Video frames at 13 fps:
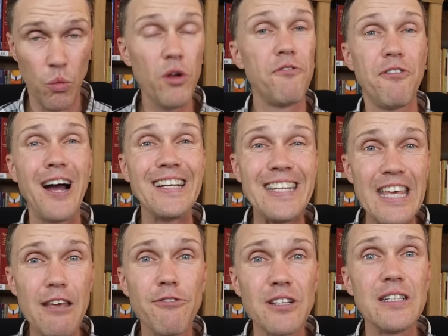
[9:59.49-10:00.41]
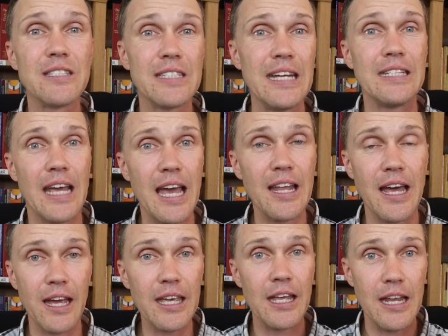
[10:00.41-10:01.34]
would find evil and
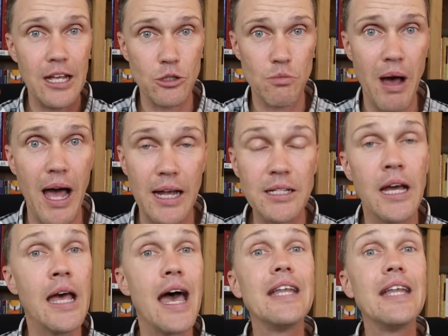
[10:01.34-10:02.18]
satanic in his mind,